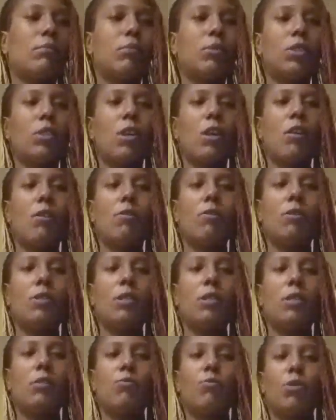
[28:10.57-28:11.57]
turn
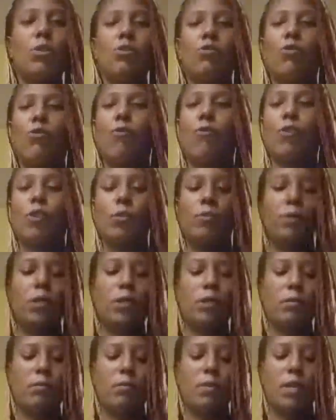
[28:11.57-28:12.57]
the wish
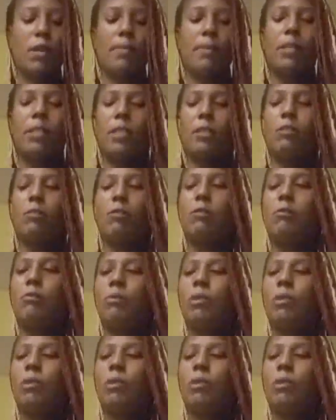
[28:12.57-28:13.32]
fulfillment, maybe a little,